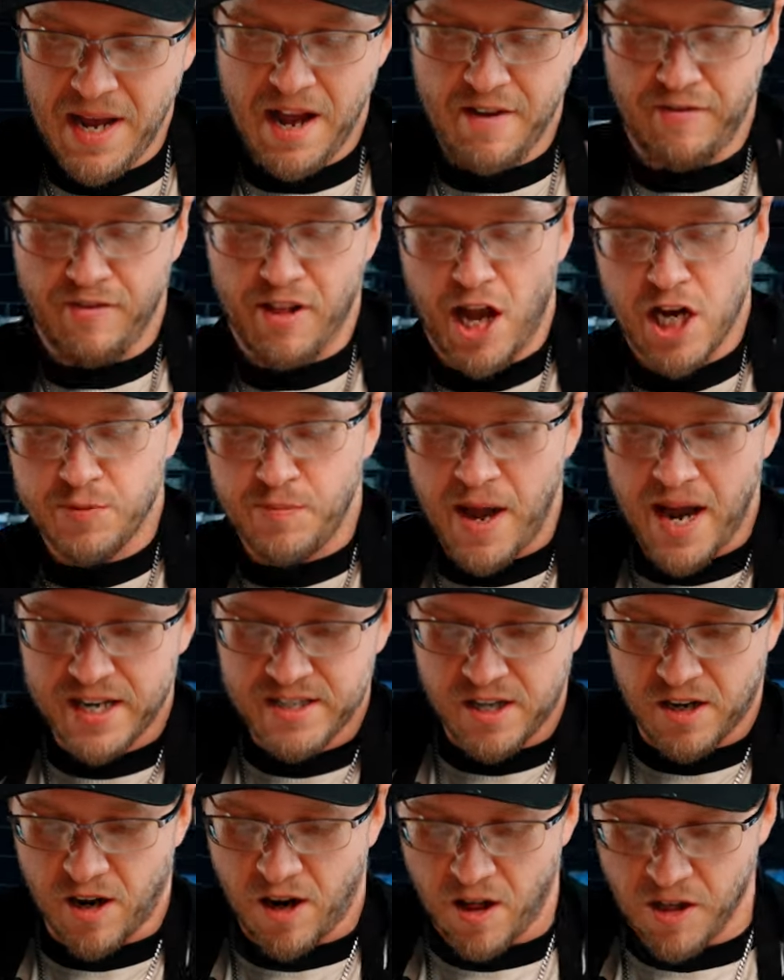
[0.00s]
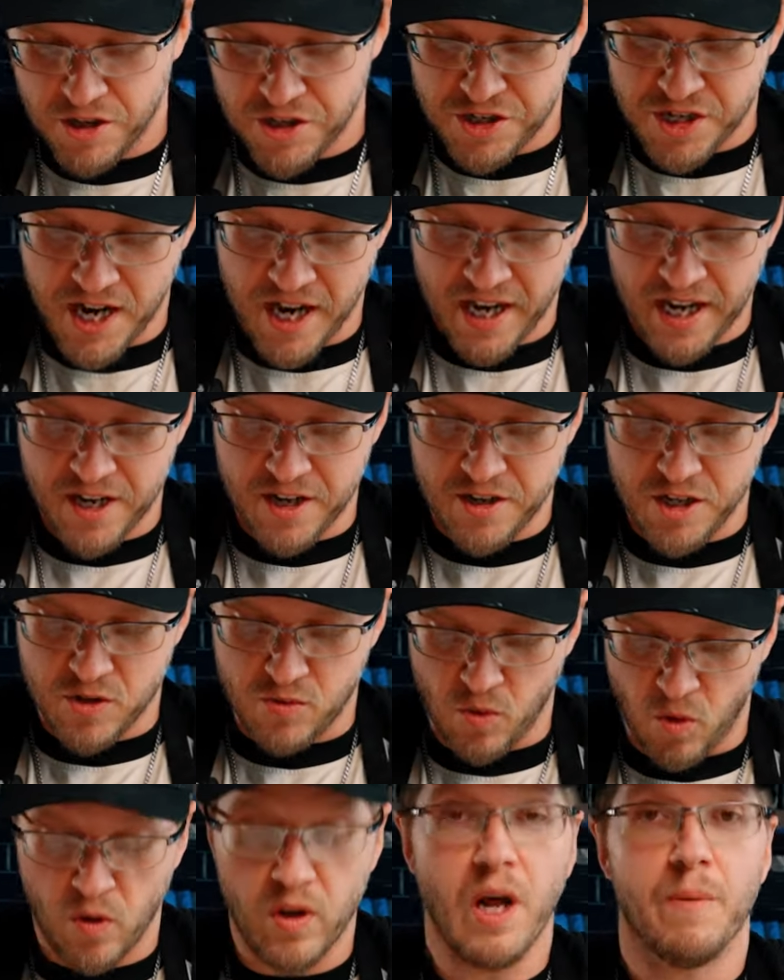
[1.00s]
have flashbacks to college, take it and just
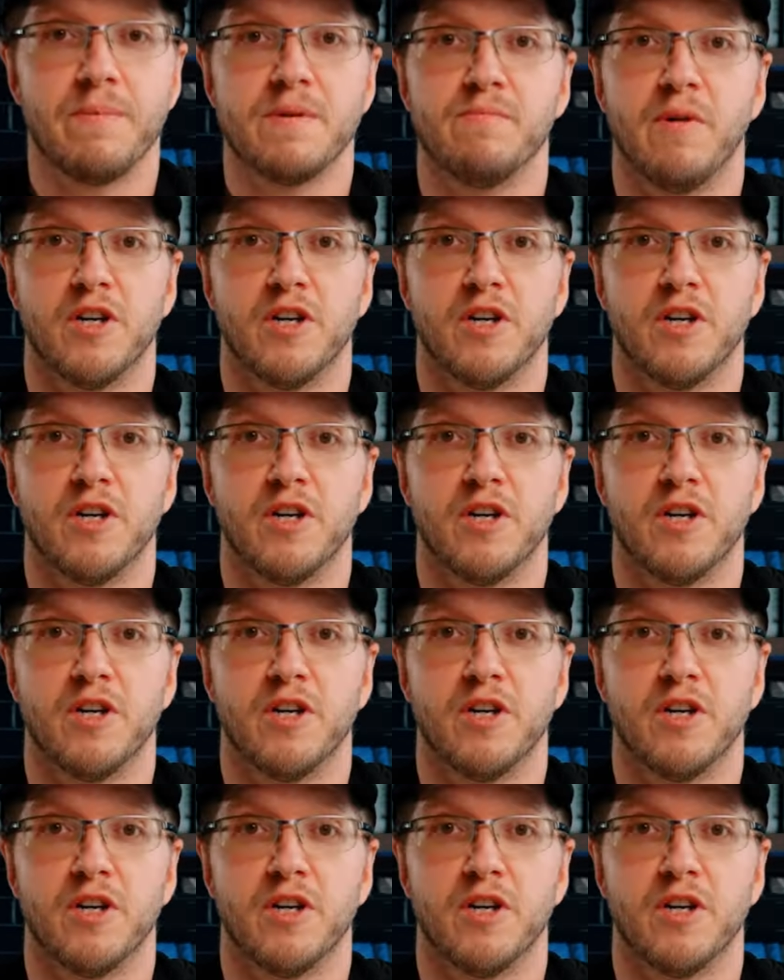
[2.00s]
roll it up as